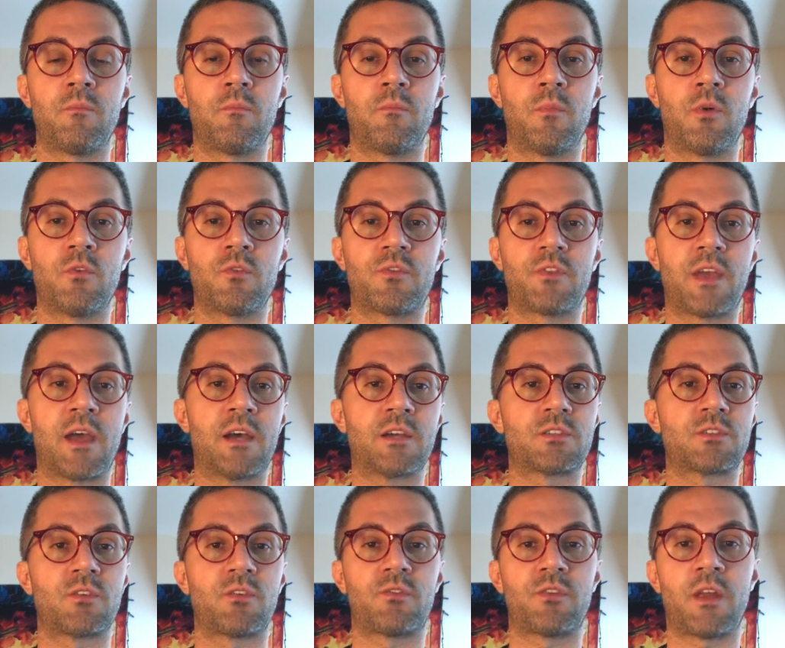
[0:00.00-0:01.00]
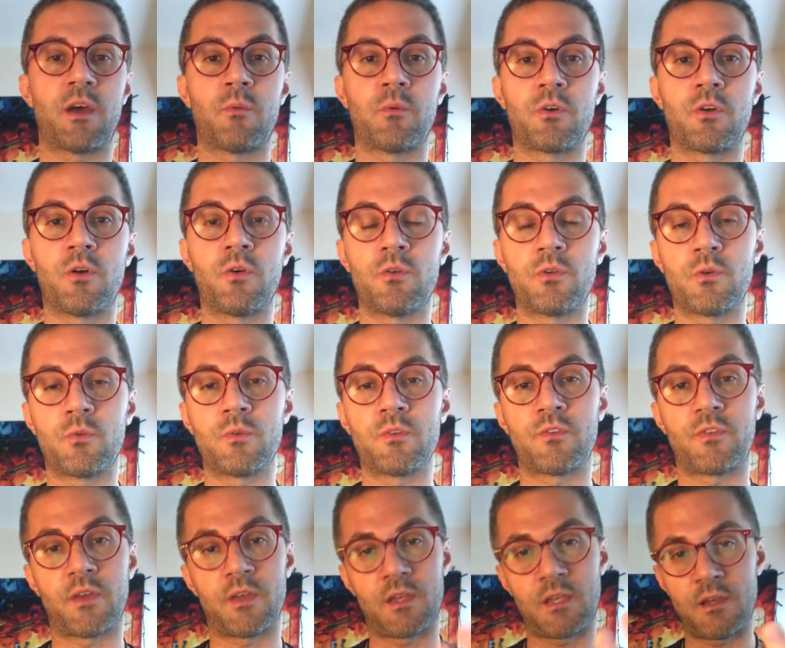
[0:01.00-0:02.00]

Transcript: most gastros that I would go to would say,